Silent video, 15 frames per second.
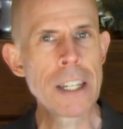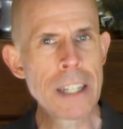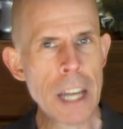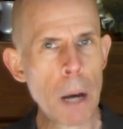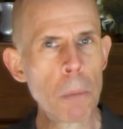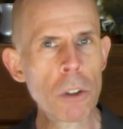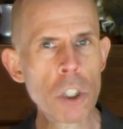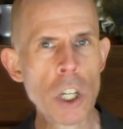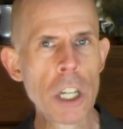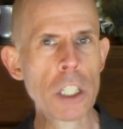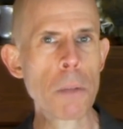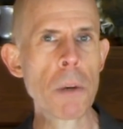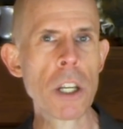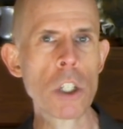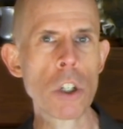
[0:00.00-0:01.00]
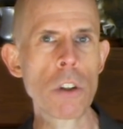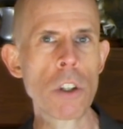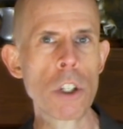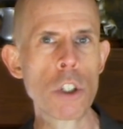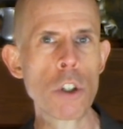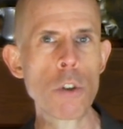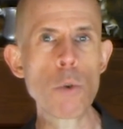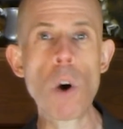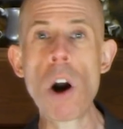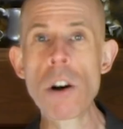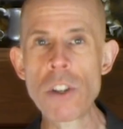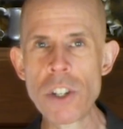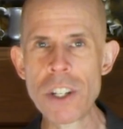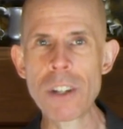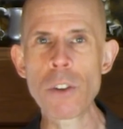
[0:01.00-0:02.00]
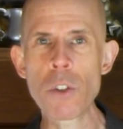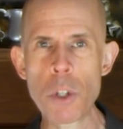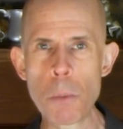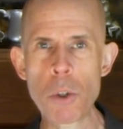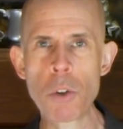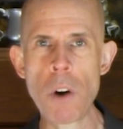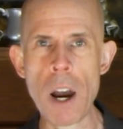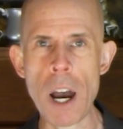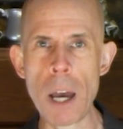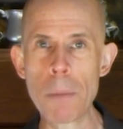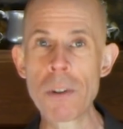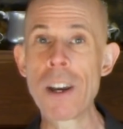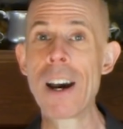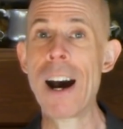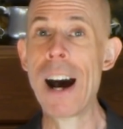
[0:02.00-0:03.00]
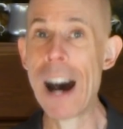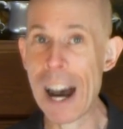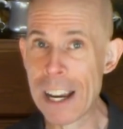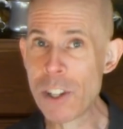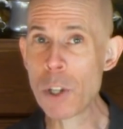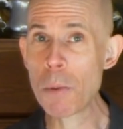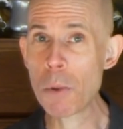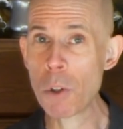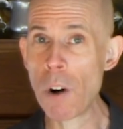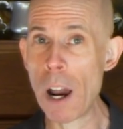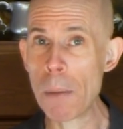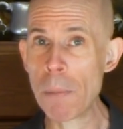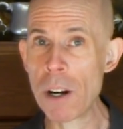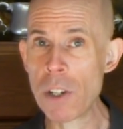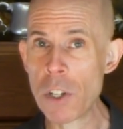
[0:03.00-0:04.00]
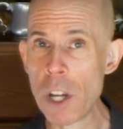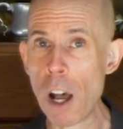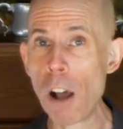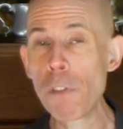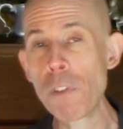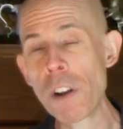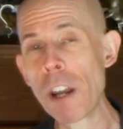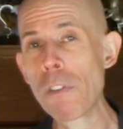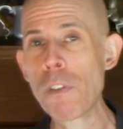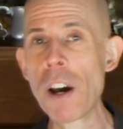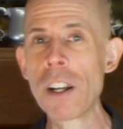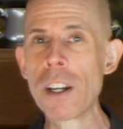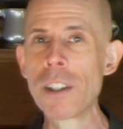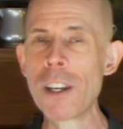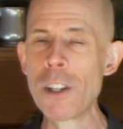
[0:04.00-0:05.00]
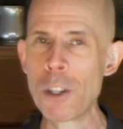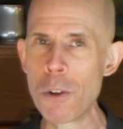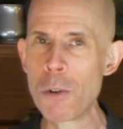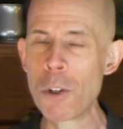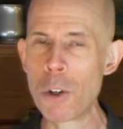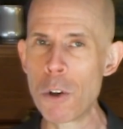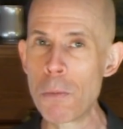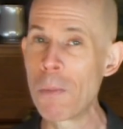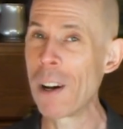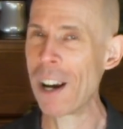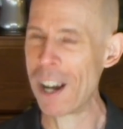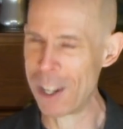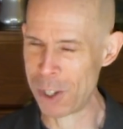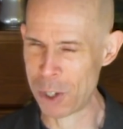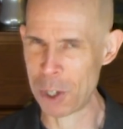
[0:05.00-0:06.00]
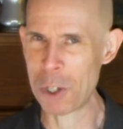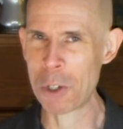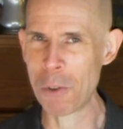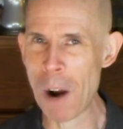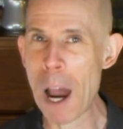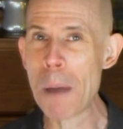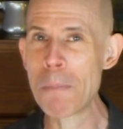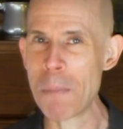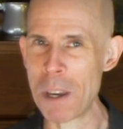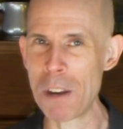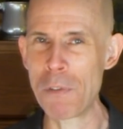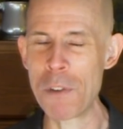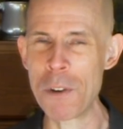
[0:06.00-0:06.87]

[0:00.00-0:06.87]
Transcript: double check to make sure that you are still subscribed. I subscribed myself, and I found out that YouTube unsubscribed me a